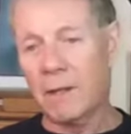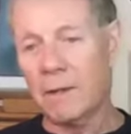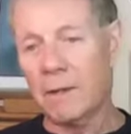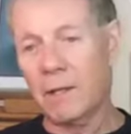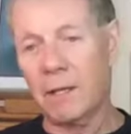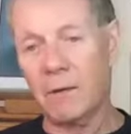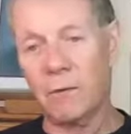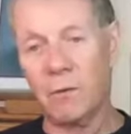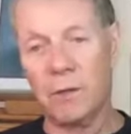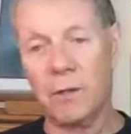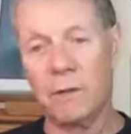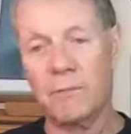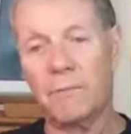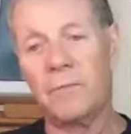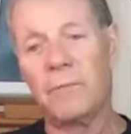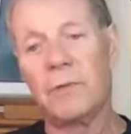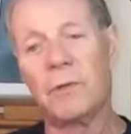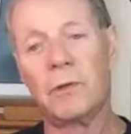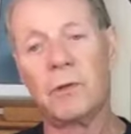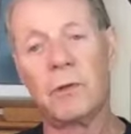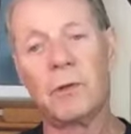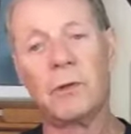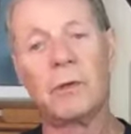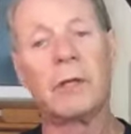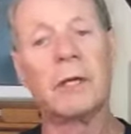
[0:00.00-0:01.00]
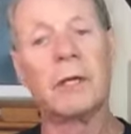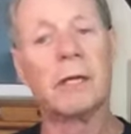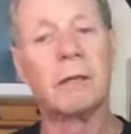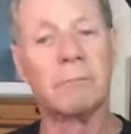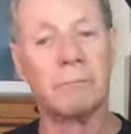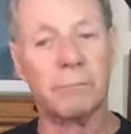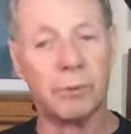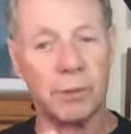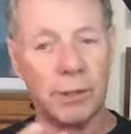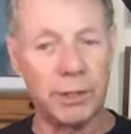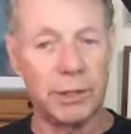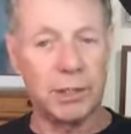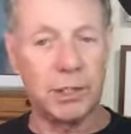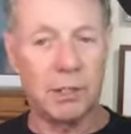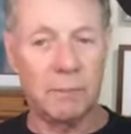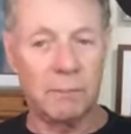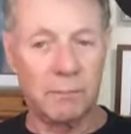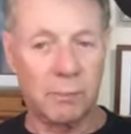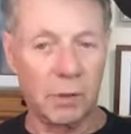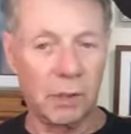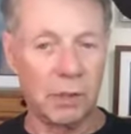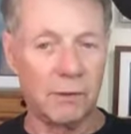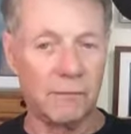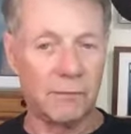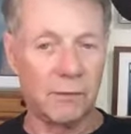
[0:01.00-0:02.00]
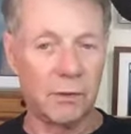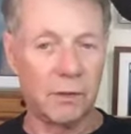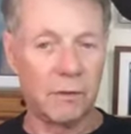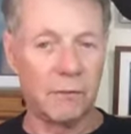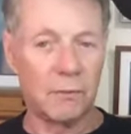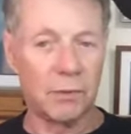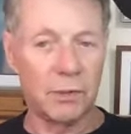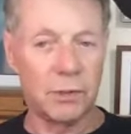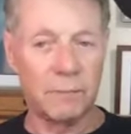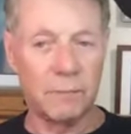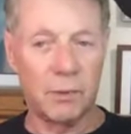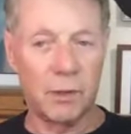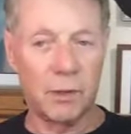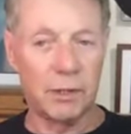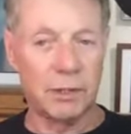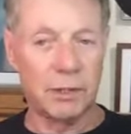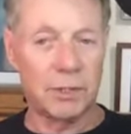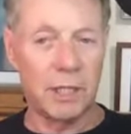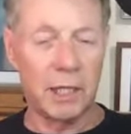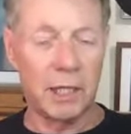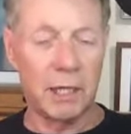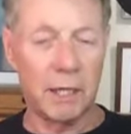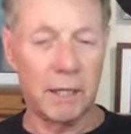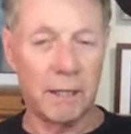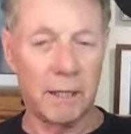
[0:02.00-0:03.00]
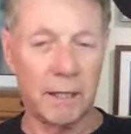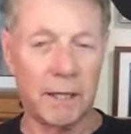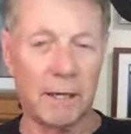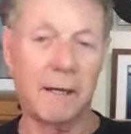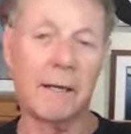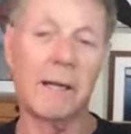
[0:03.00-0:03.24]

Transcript: You get a brisk proliferative response out of that,